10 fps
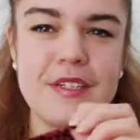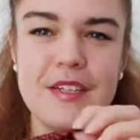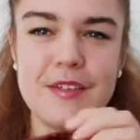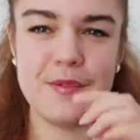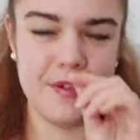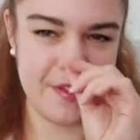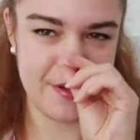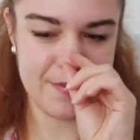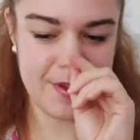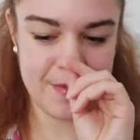so that's where I think
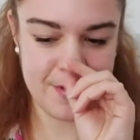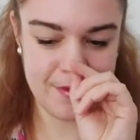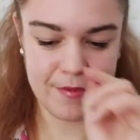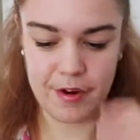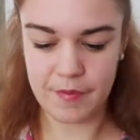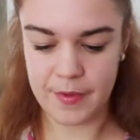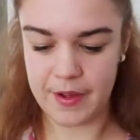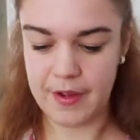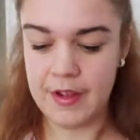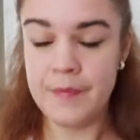I've maybe gone wrong, but